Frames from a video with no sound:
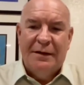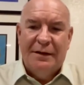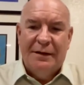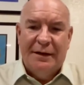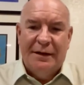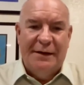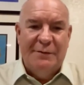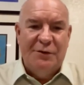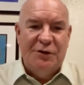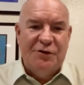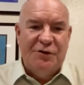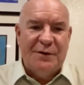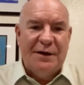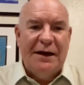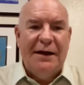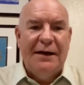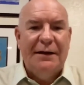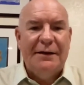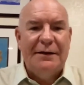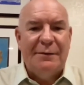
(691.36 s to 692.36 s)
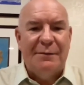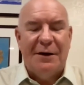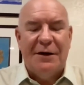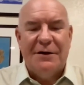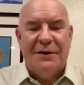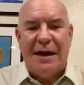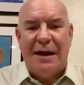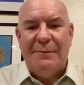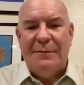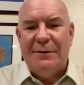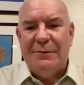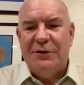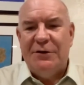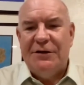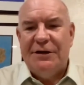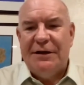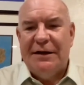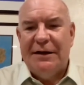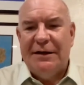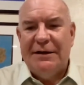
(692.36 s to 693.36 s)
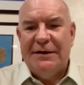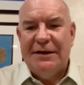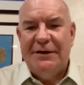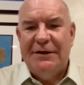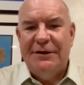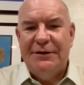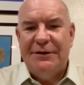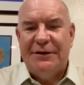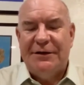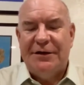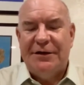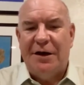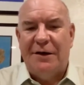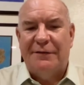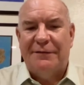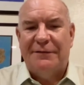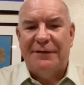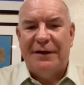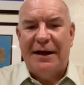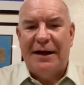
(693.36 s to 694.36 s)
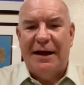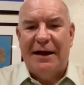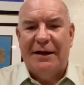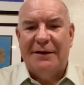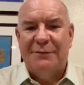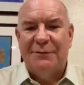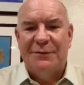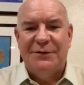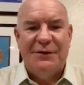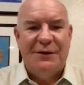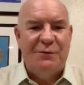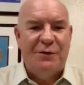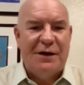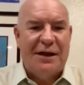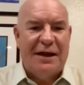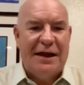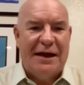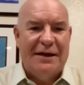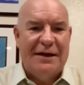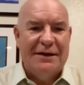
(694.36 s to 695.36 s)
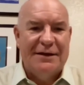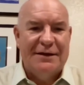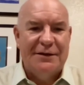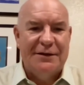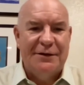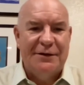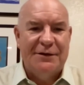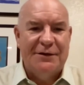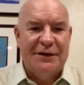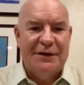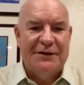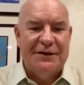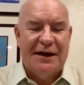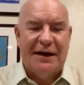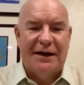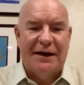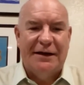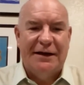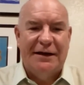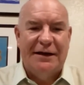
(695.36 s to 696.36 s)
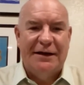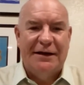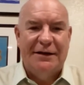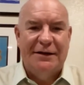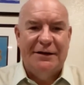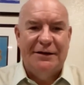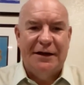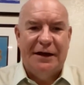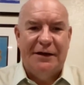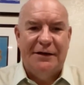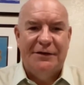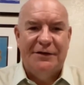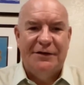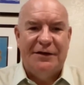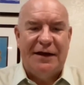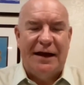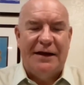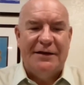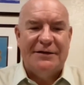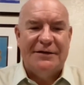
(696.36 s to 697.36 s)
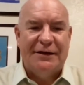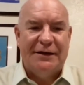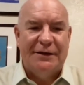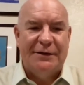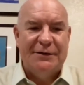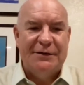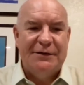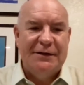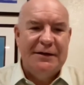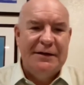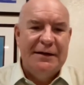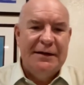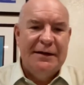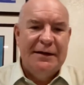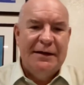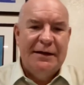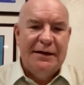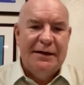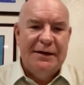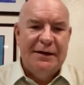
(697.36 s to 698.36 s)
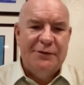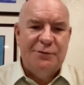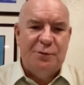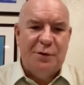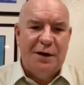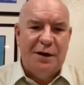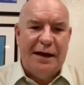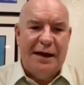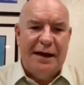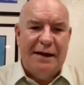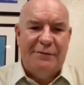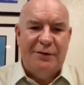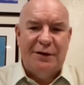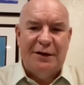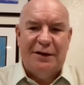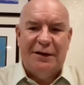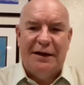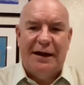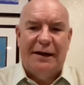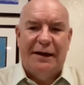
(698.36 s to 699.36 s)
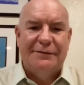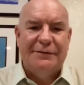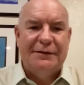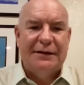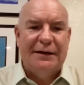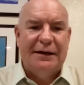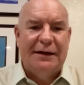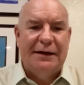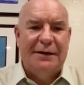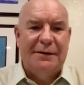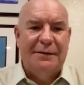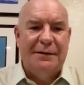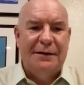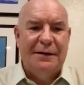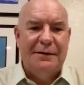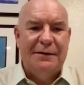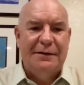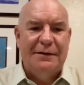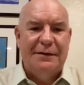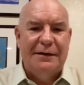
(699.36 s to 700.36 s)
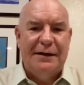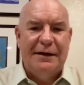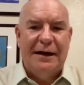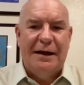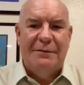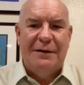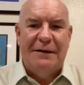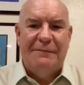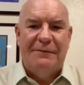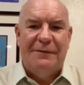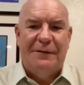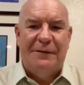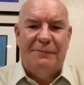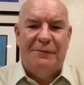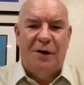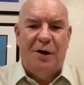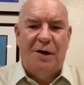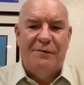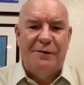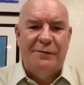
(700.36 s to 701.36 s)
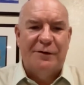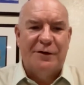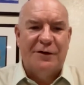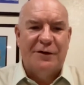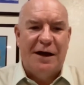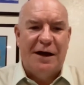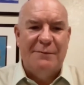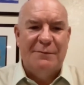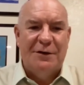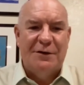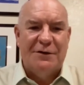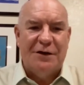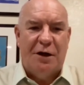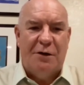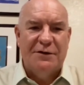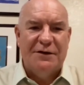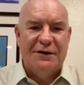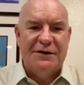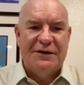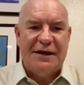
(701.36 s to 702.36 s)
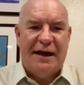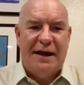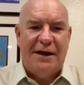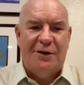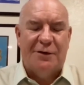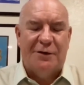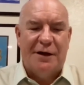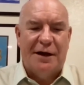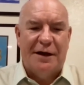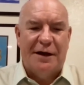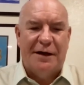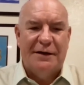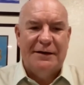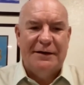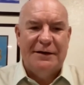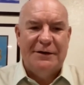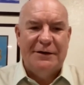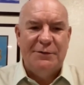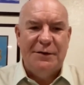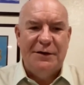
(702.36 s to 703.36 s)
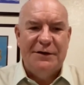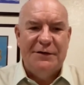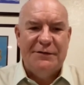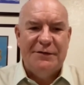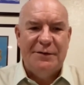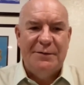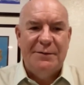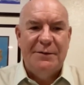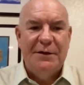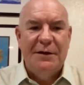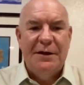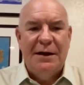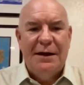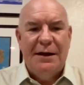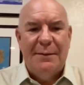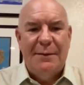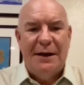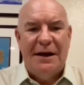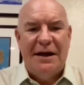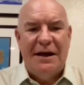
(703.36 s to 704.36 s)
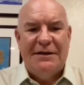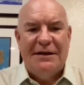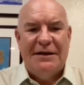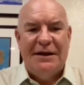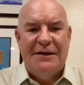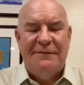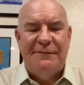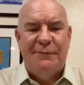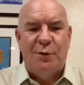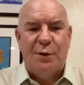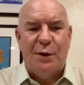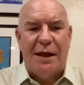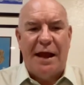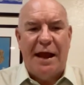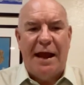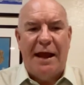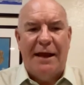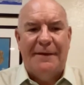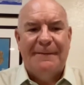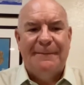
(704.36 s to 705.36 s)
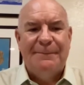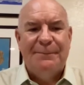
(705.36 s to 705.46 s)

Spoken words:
The imagery, the maritime imagery continues. It's on our flag, and we'll see one of those in a second, and state sails. And this one I have on the left, they evolve over time, but there's always a sailor on it. And this one is from about 1848.